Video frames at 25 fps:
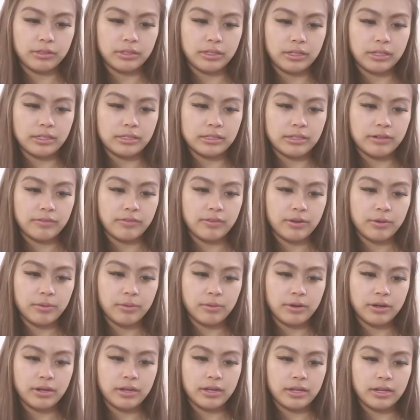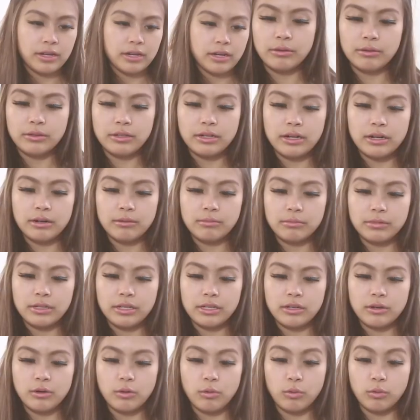please everyone. Now that I'm
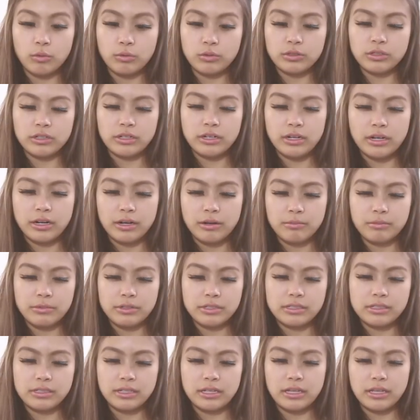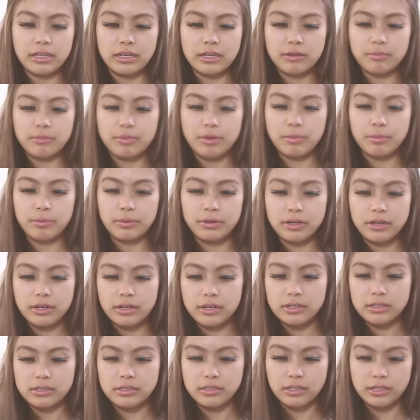like older, I'm just like, people are
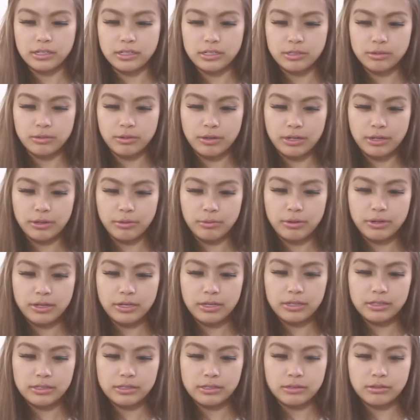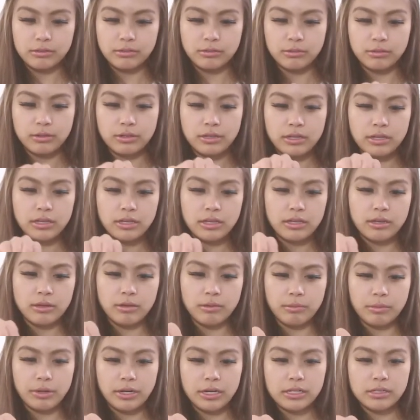gonna judge you anyway, so
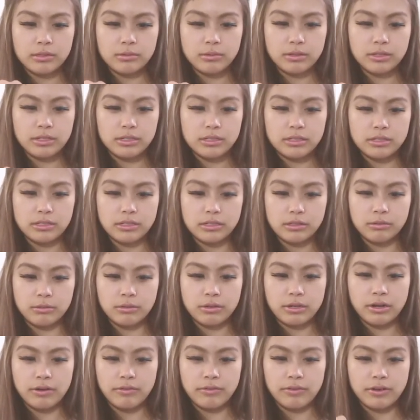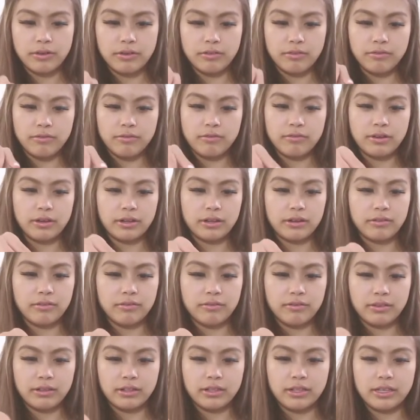you might as well just do whatever you fucking
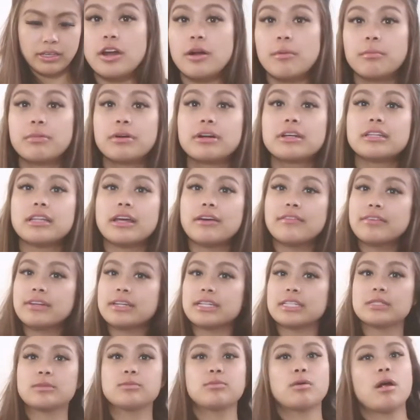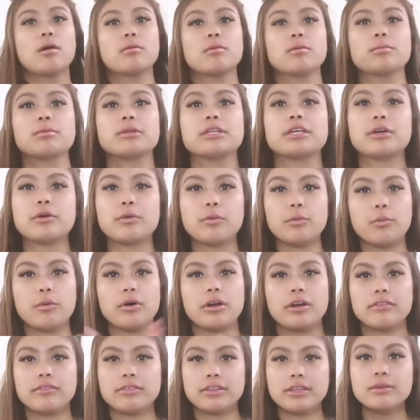feel like. Number 11 is probably
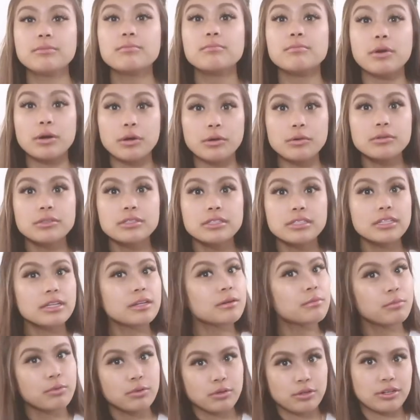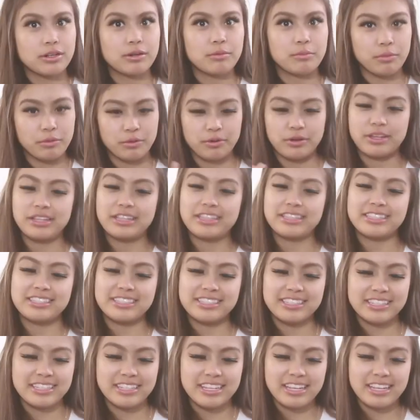one of the most important points,